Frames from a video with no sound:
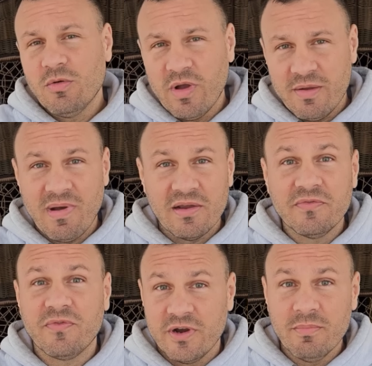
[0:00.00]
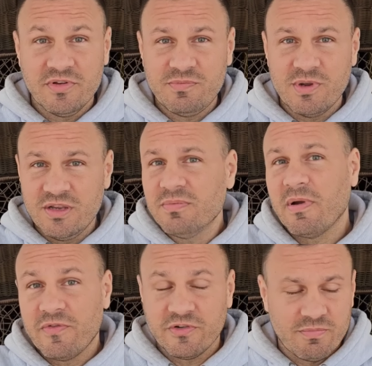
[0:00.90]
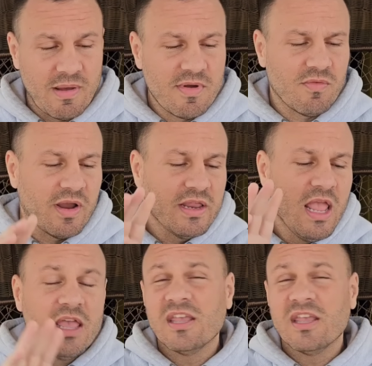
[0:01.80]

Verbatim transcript: away my freedom of speech, my First Amendment right.